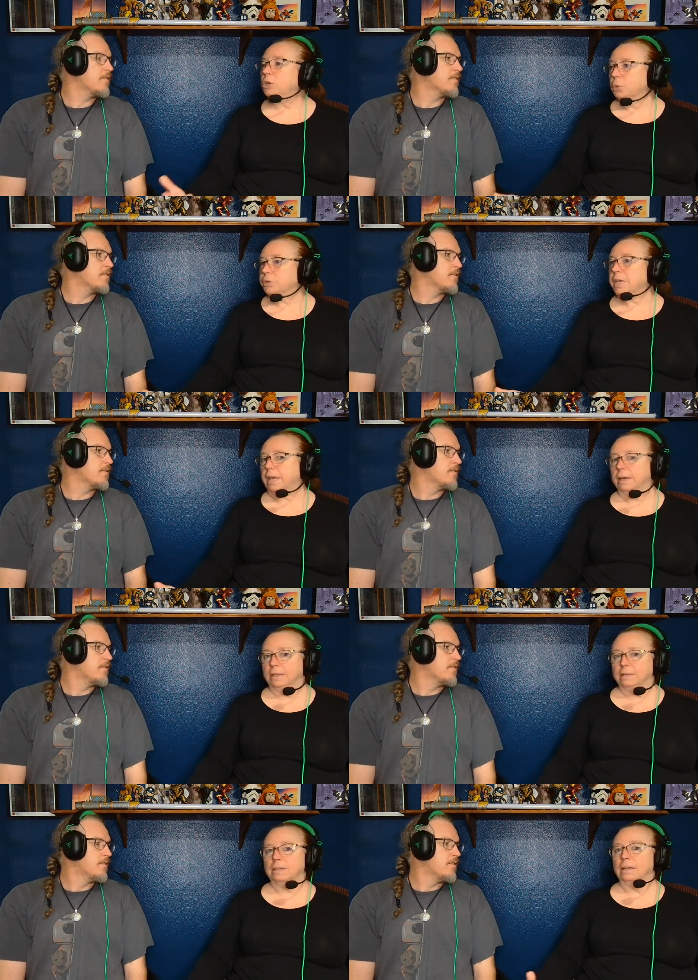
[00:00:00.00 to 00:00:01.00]
Speaker 1: you were saying
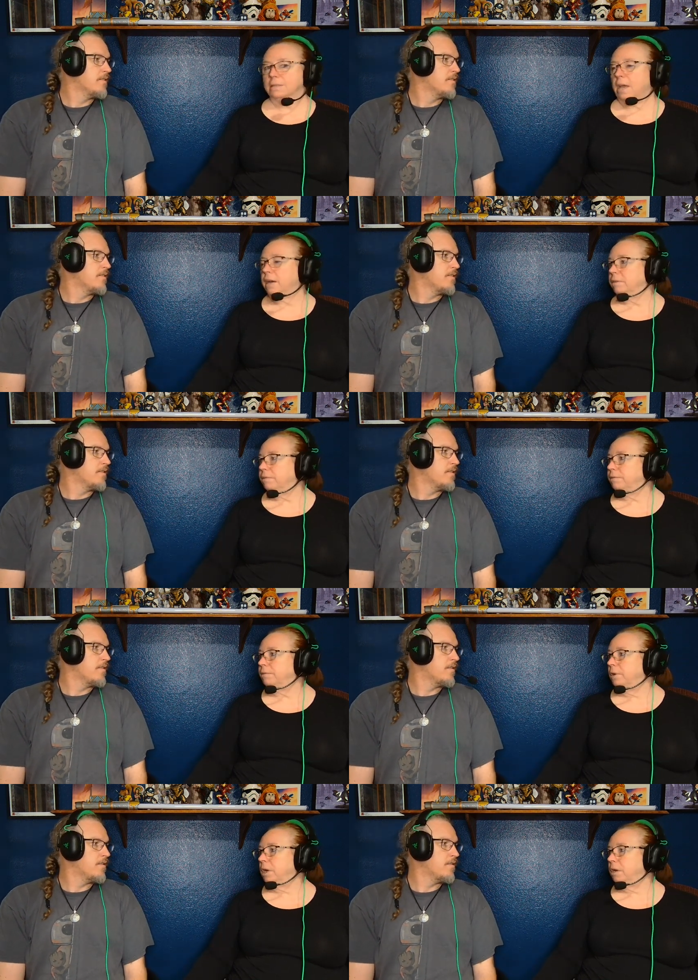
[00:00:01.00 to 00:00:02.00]
it it's kind of
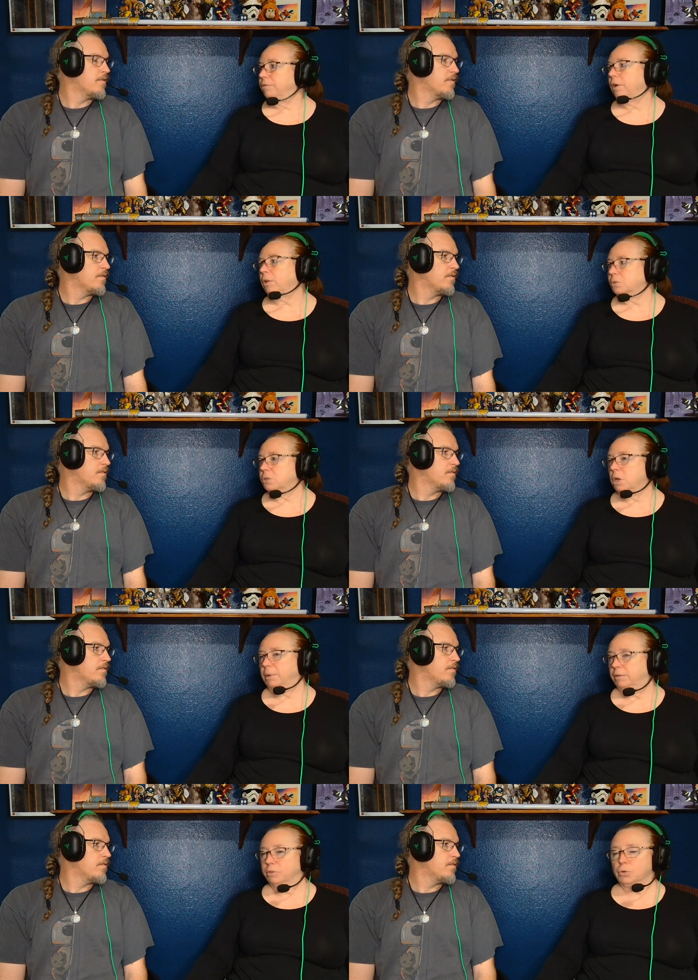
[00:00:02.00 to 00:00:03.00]
it follows a
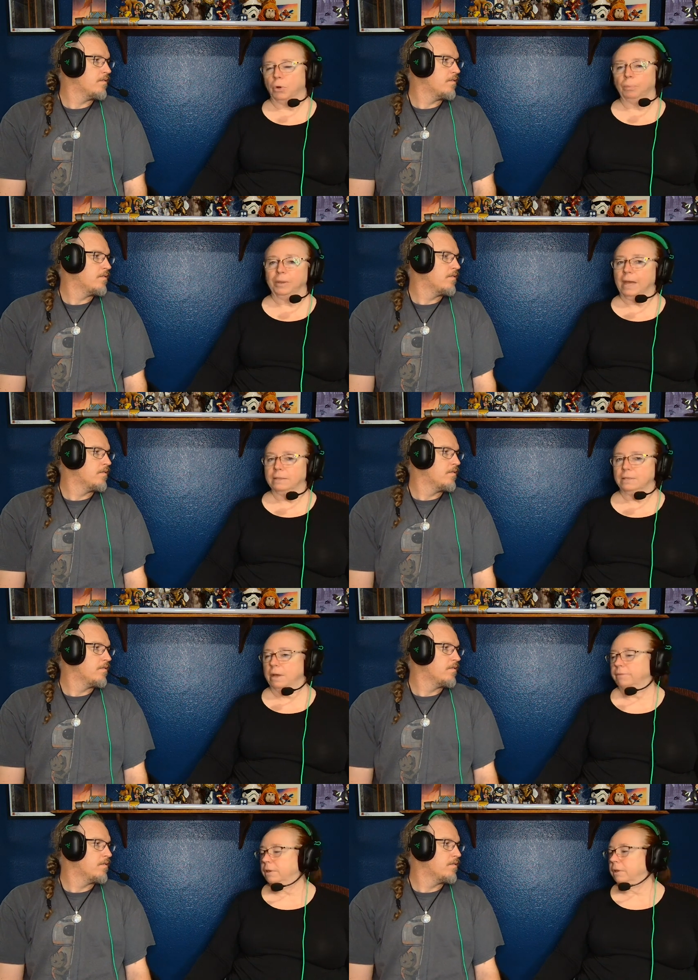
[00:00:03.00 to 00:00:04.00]
bit of a trope, and that's
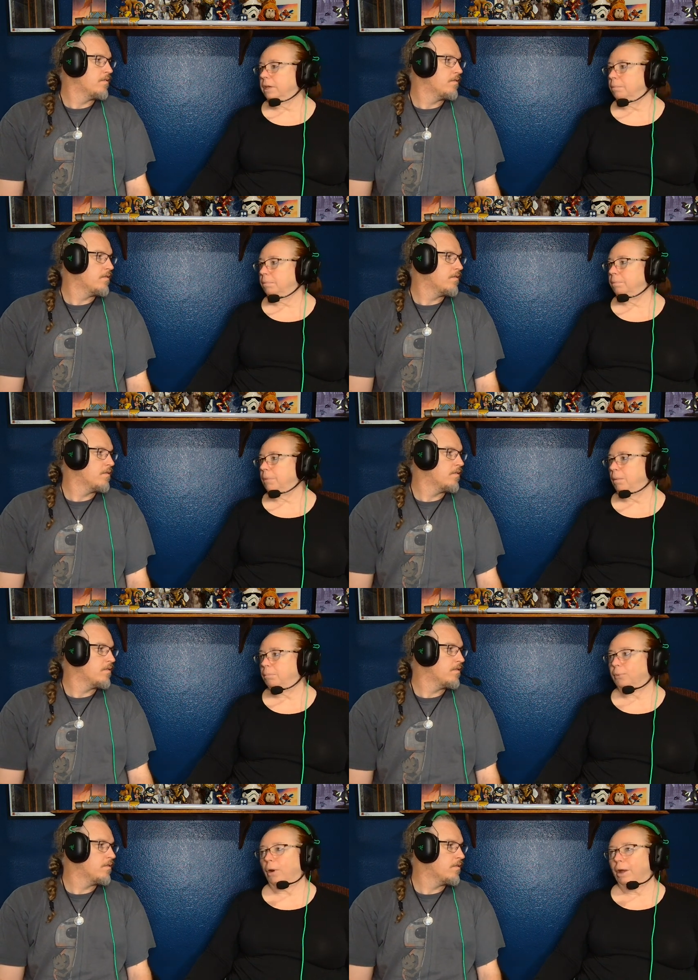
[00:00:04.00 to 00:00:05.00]
definitely a a
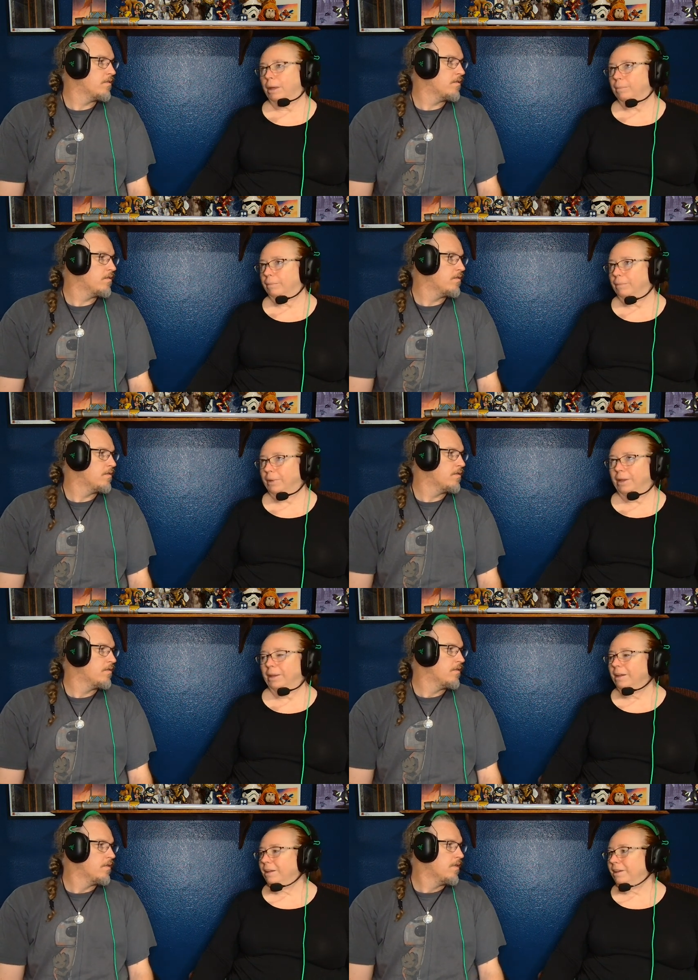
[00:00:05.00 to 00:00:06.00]
prime
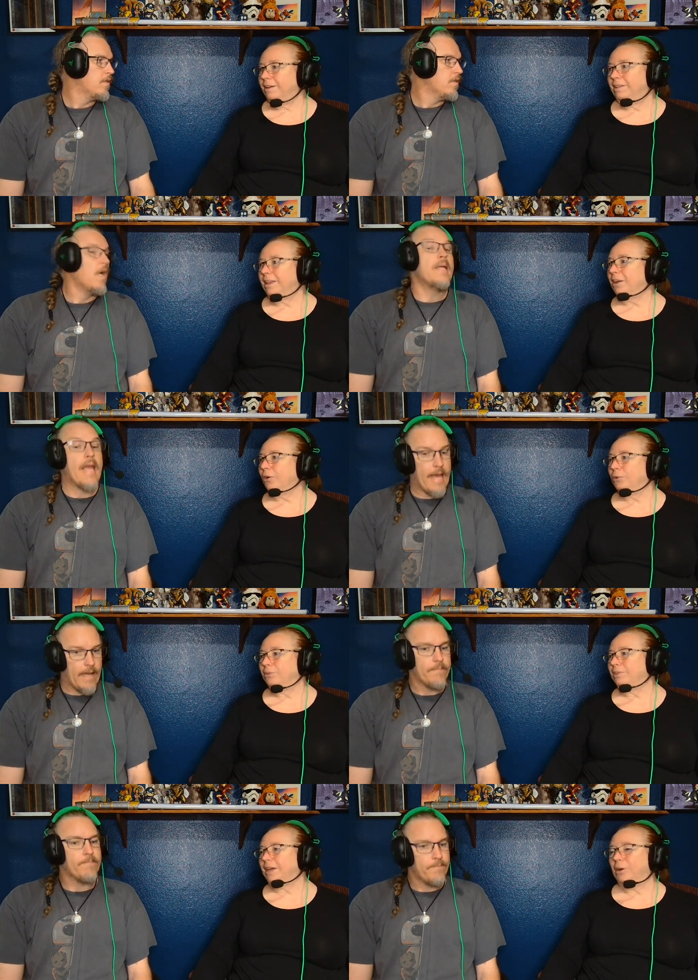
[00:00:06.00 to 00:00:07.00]
they don't yeah.
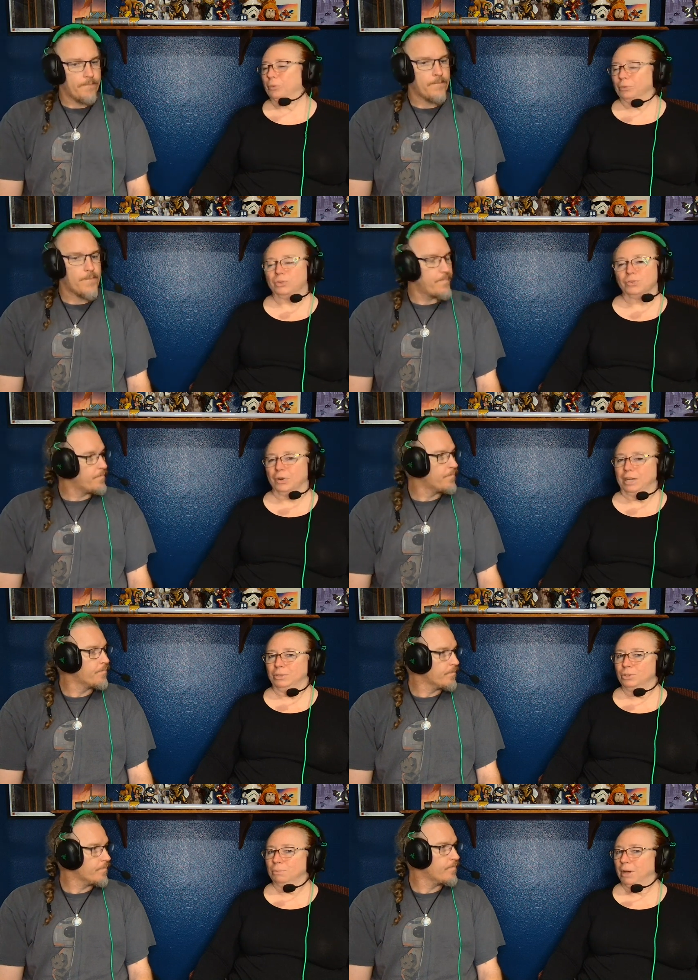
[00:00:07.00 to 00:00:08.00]
they don't stray
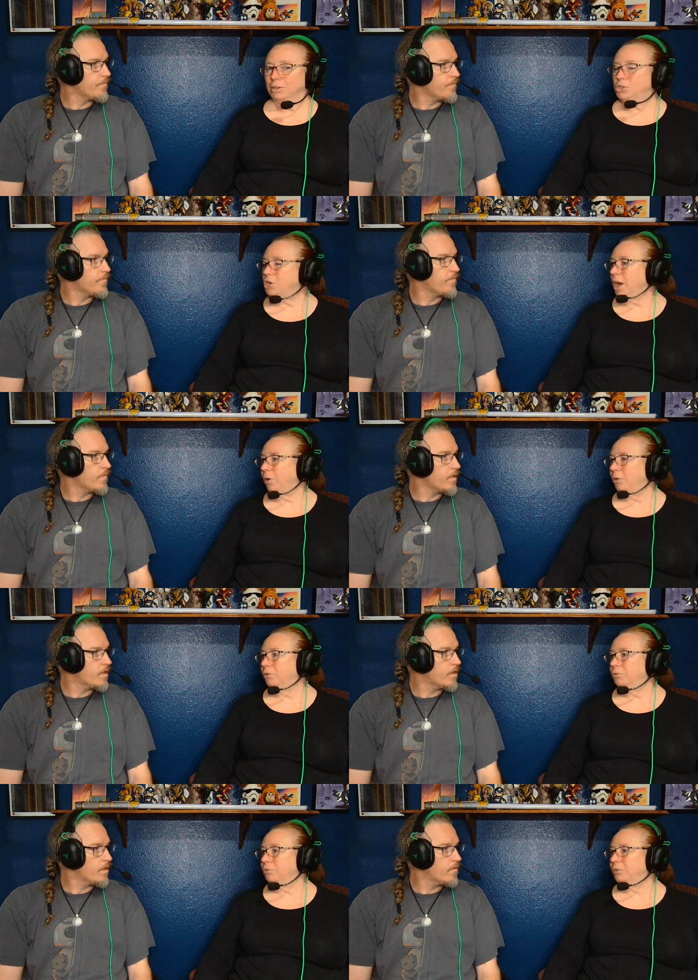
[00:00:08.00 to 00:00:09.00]
too much out
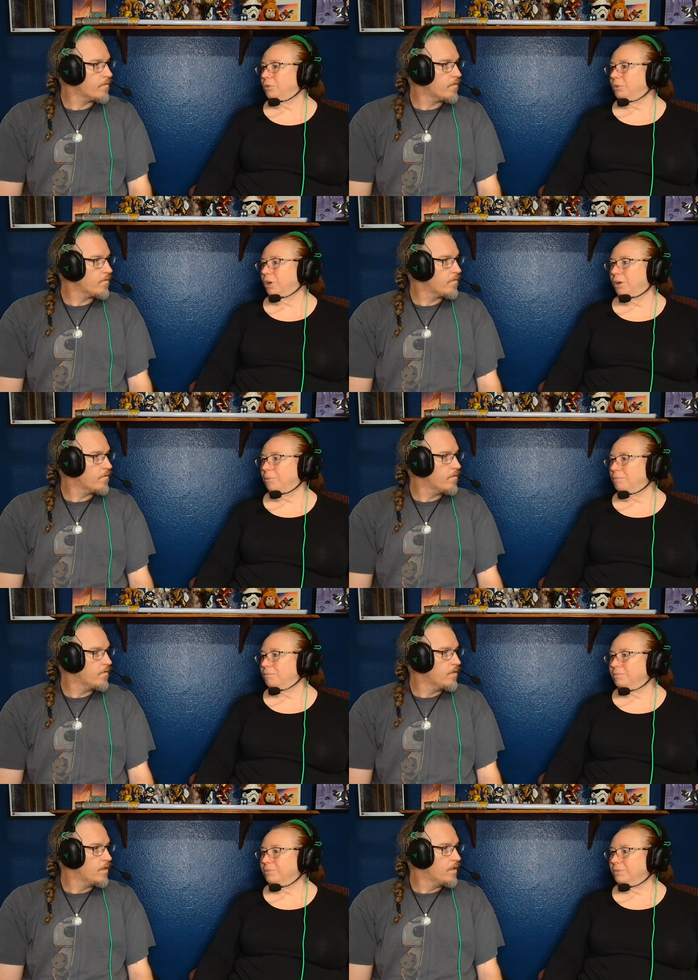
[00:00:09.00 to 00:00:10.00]
of um,
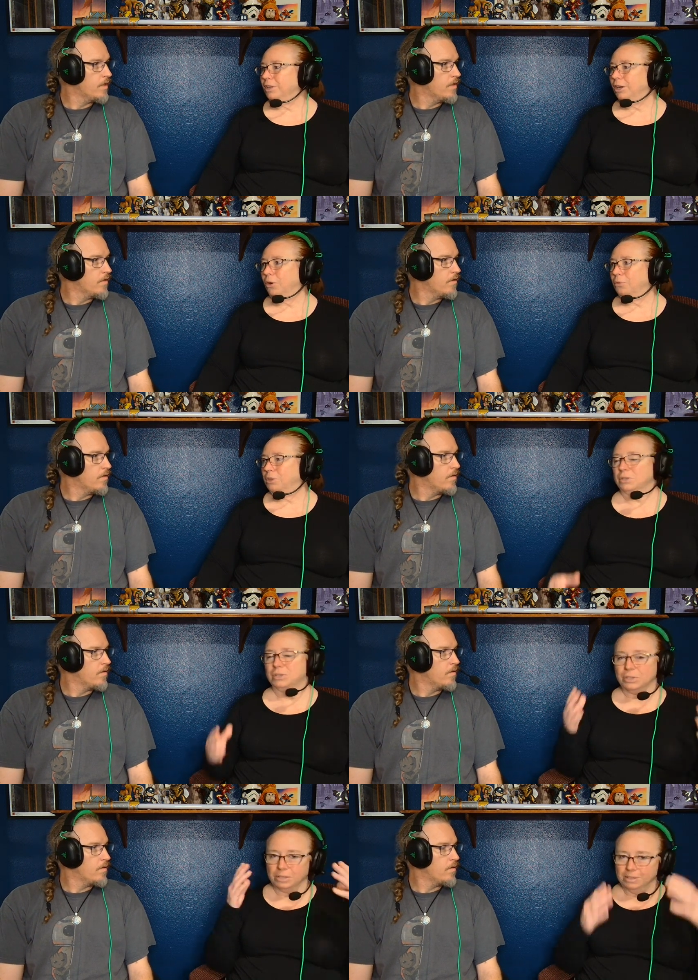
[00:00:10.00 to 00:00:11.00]
you know
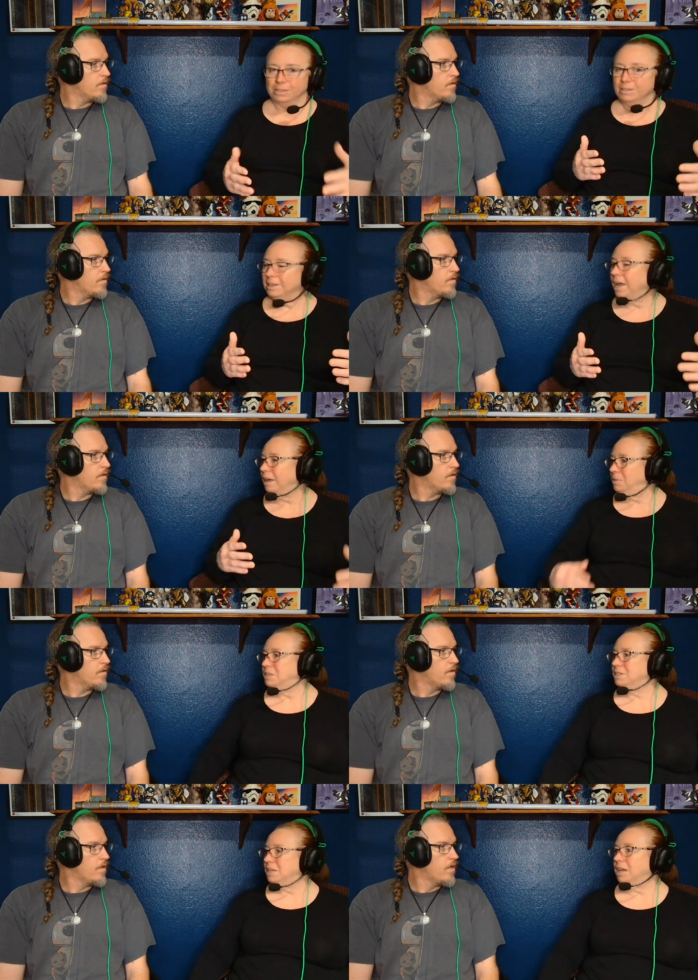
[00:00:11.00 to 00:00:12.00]
this
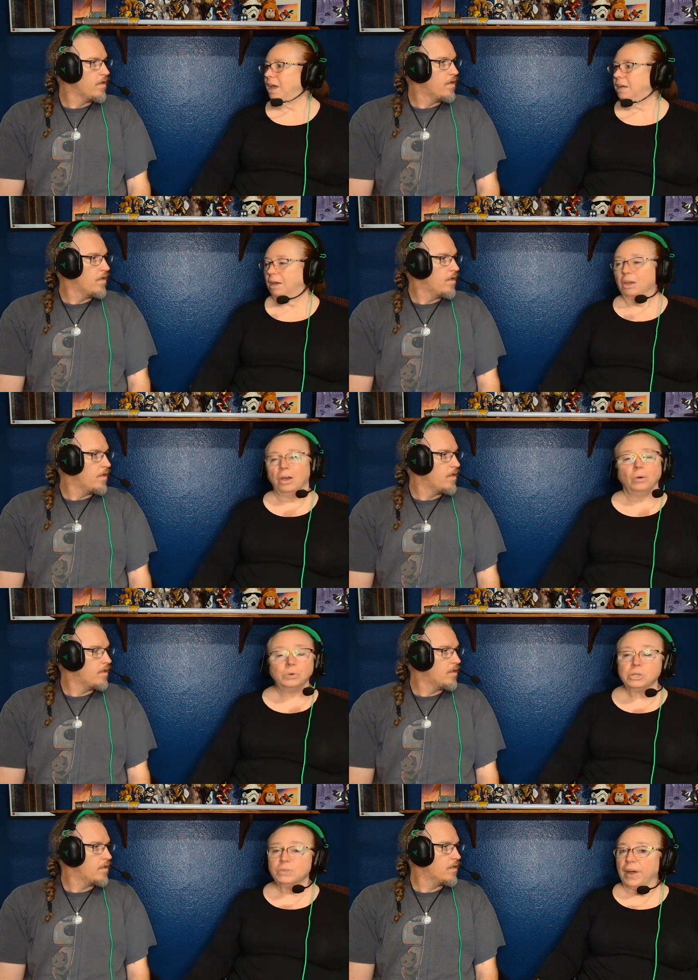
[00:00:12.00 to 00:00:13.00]
ABC kind of, which is